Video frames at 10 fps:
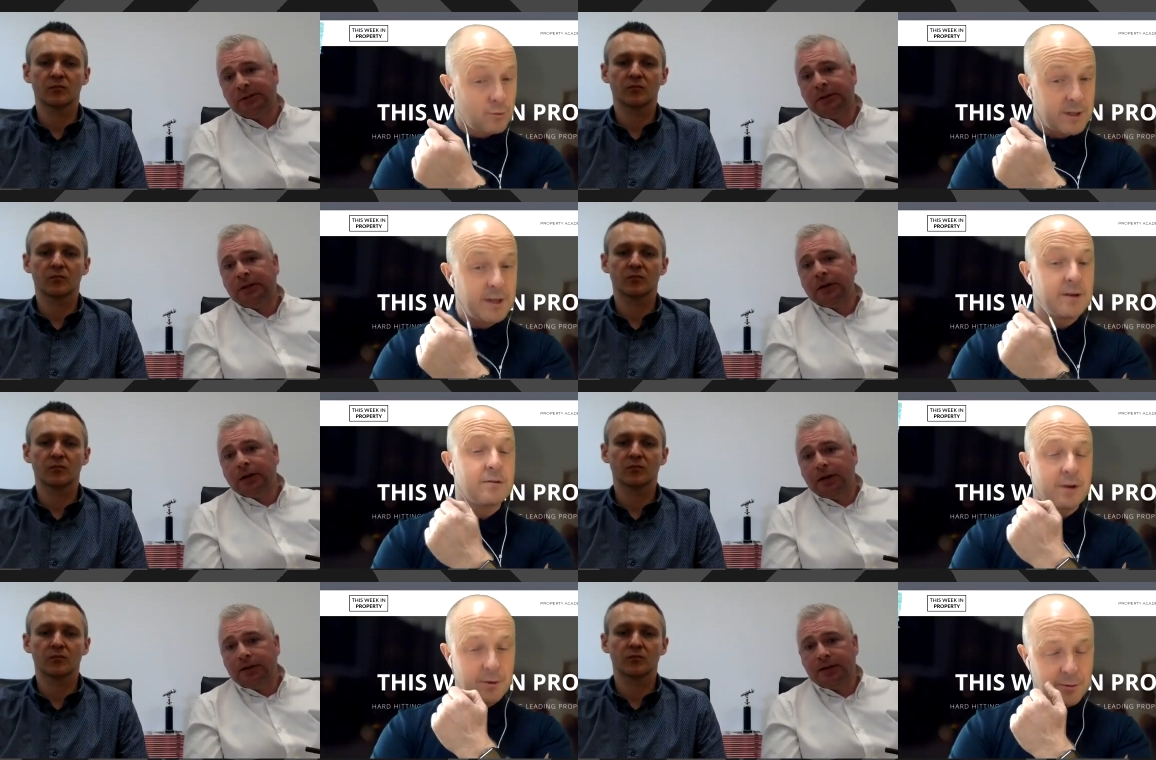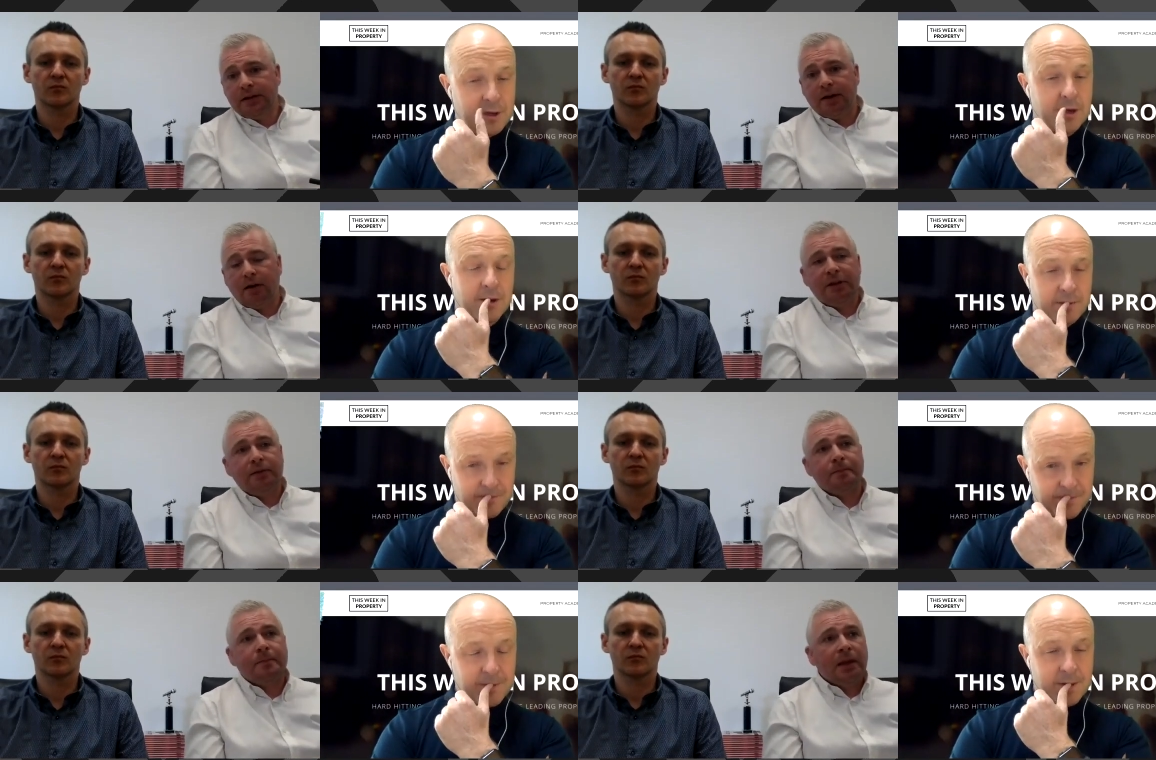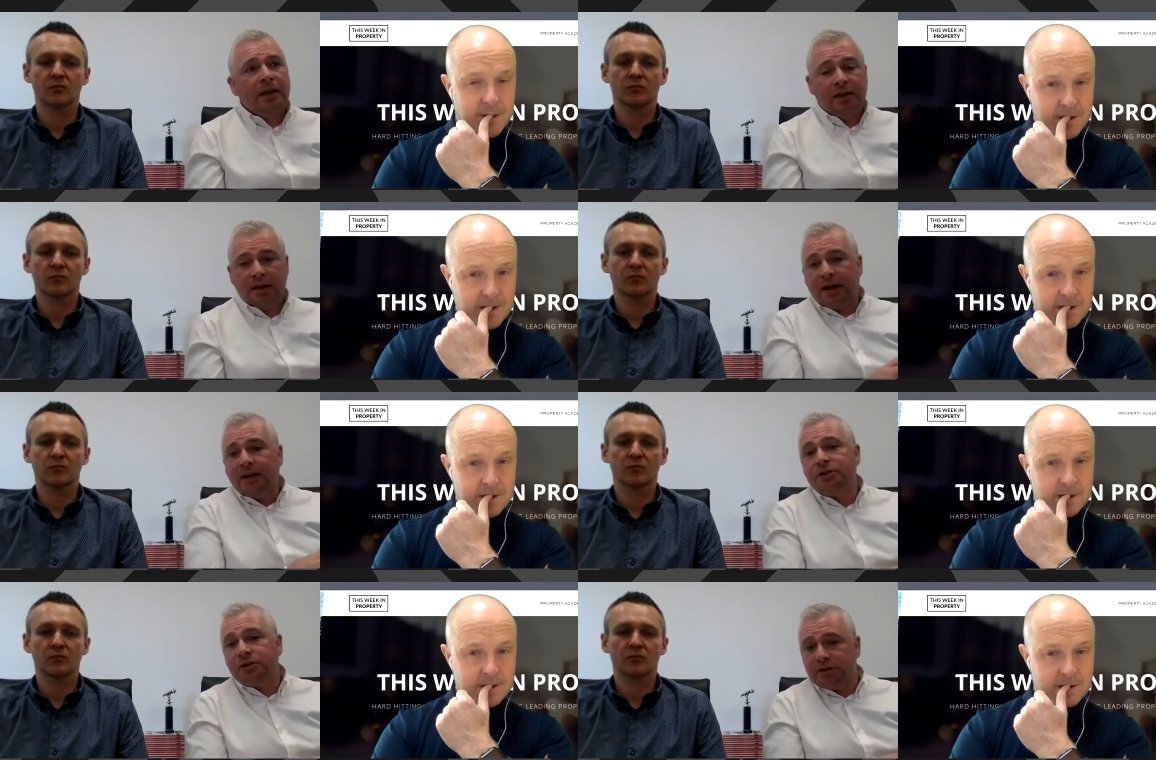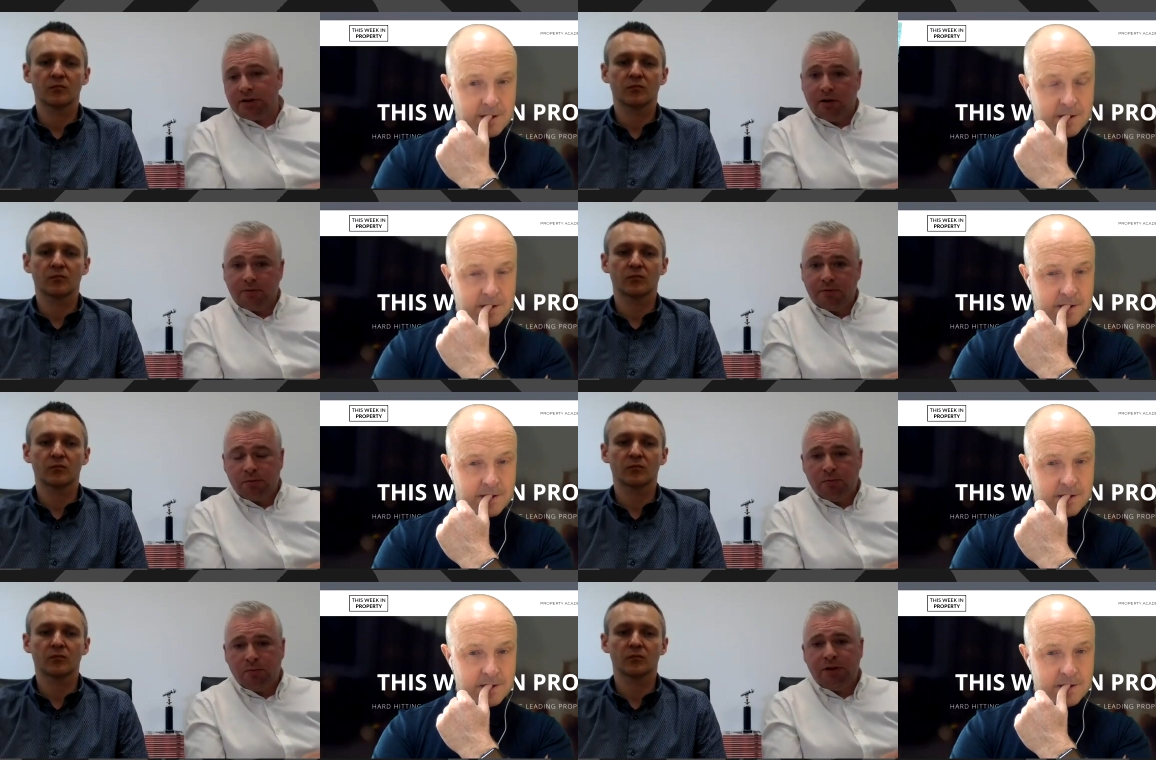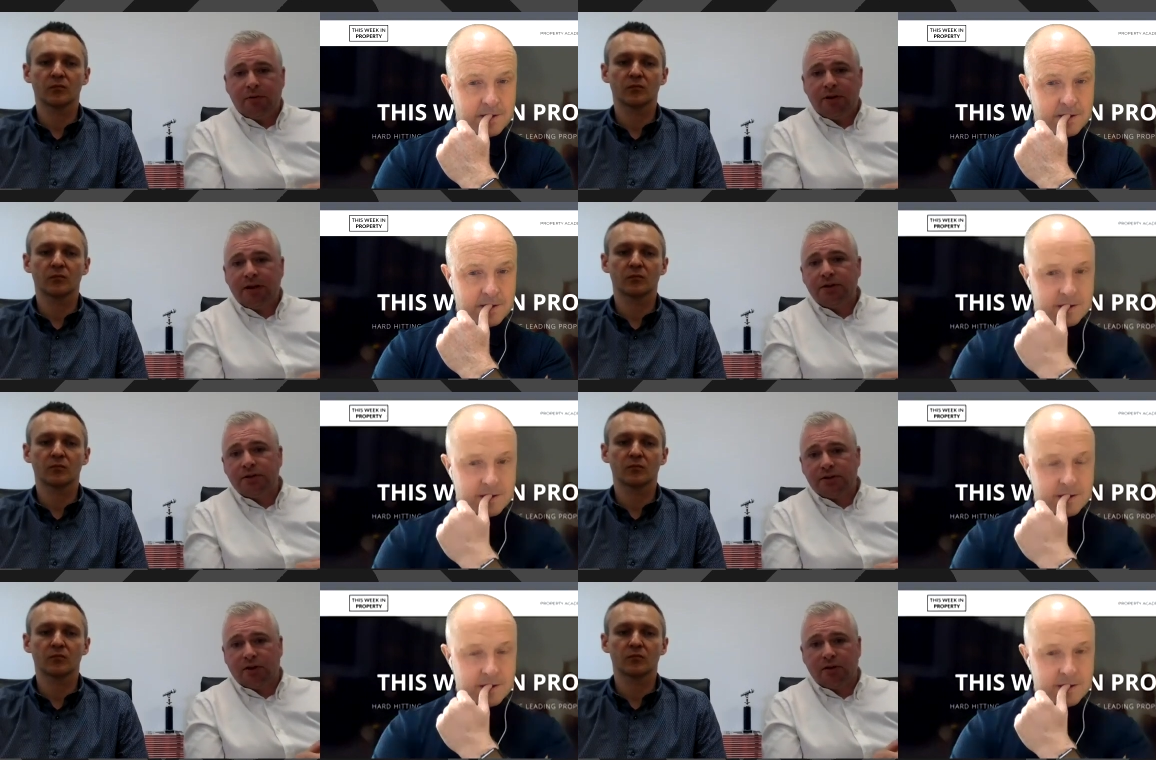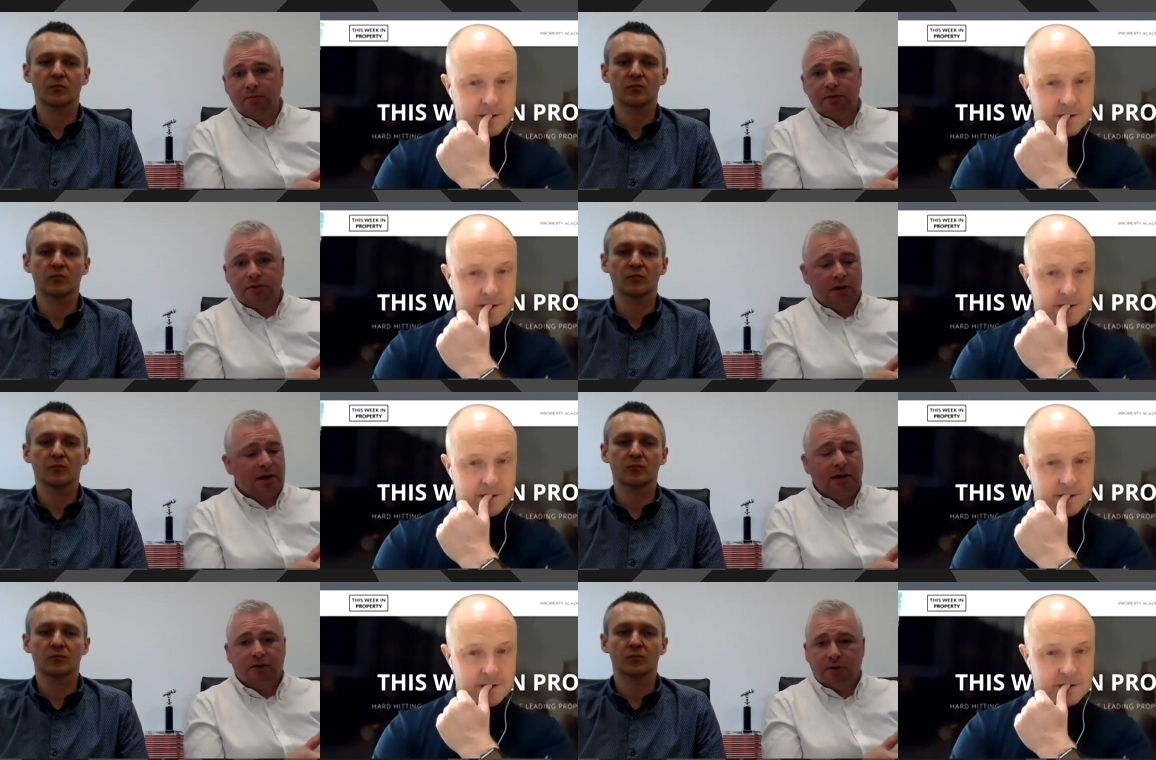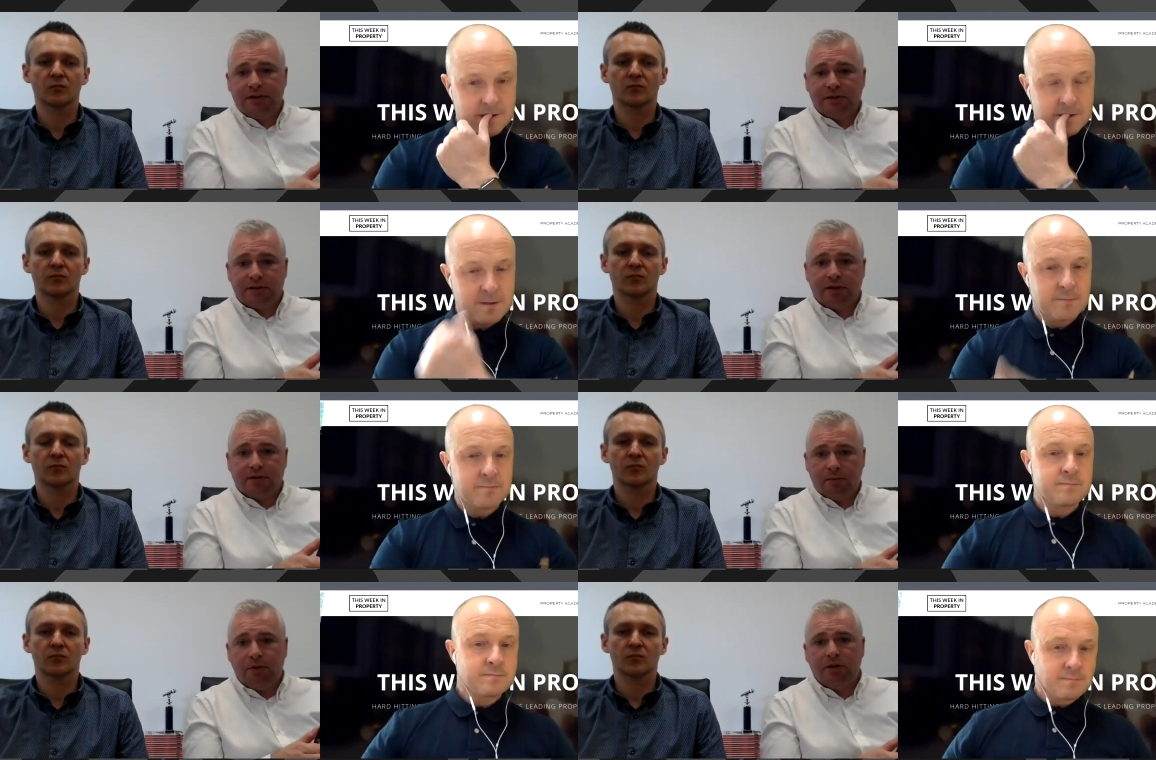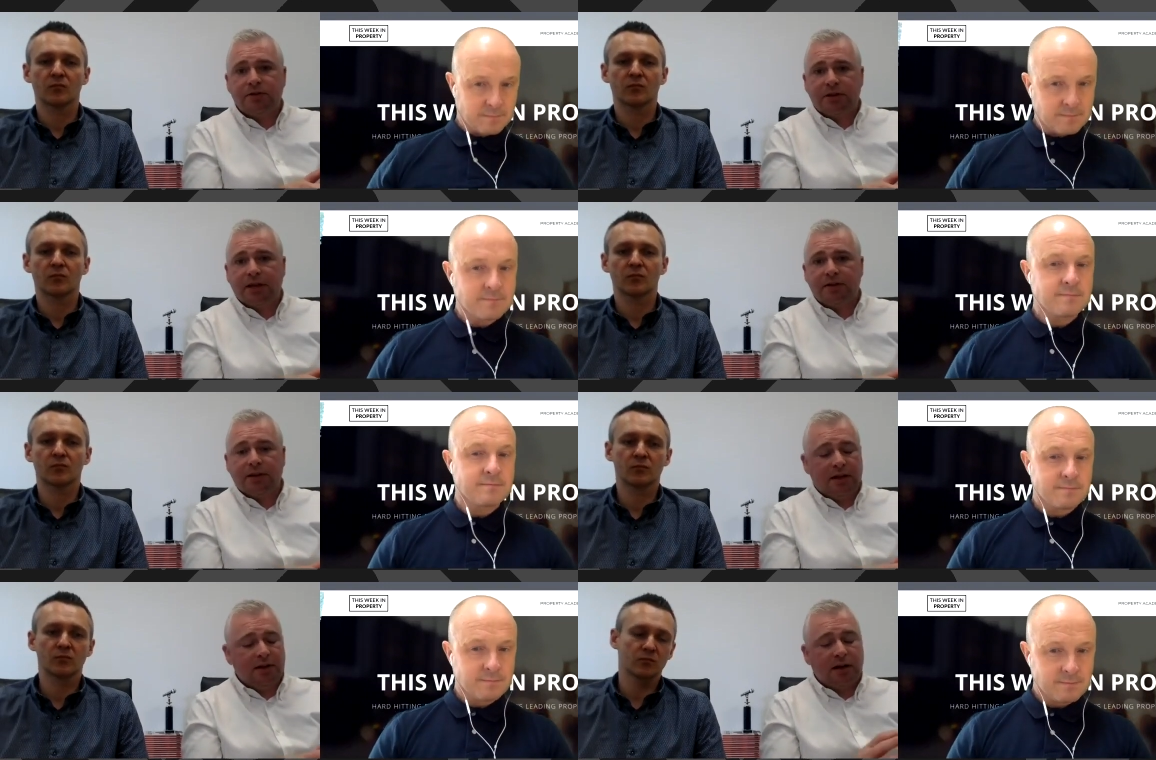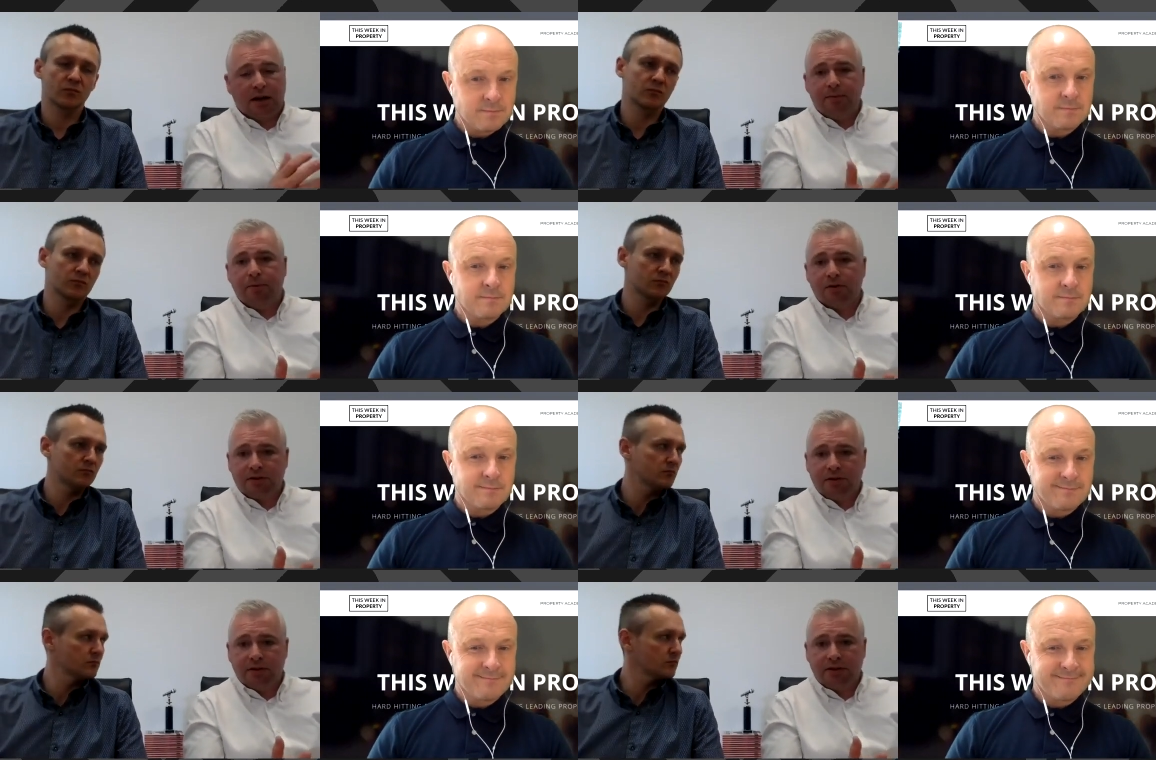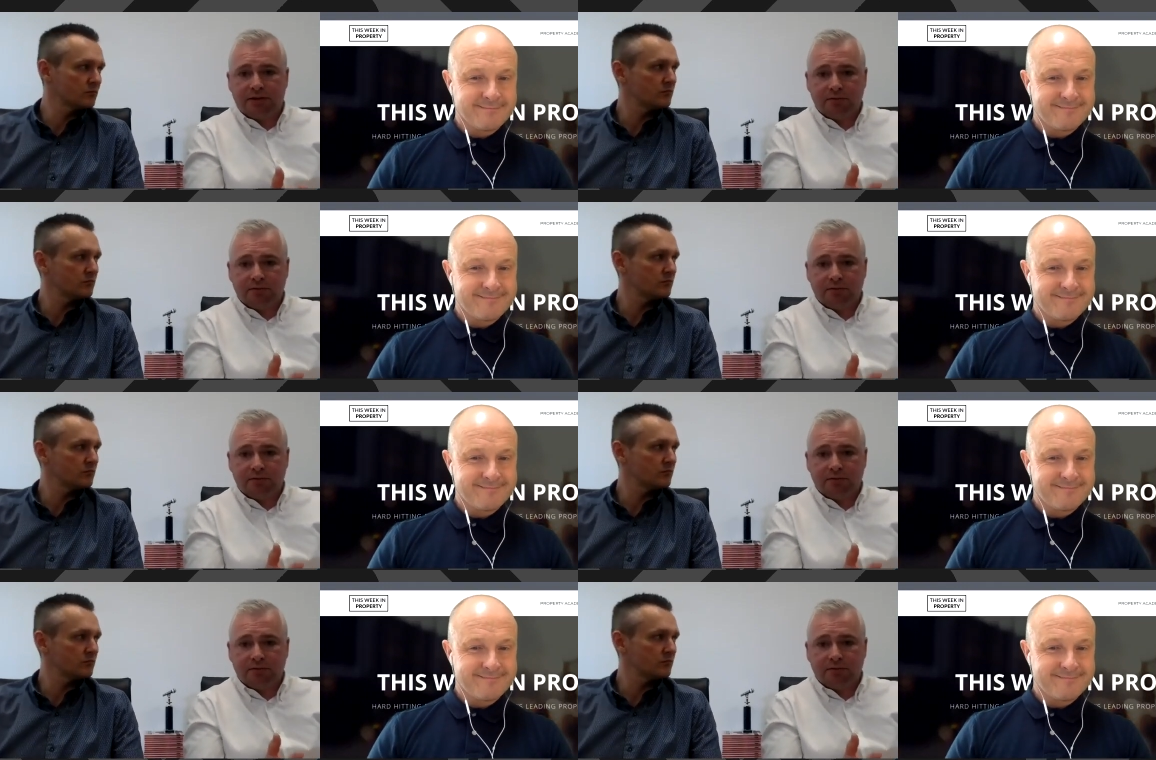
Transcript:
Speaker 1: Really? Right. Okay. Yeah, I mean, in ancient times, we know in ancient times uh, in Greece and stuff, they were using it in clay pots and things to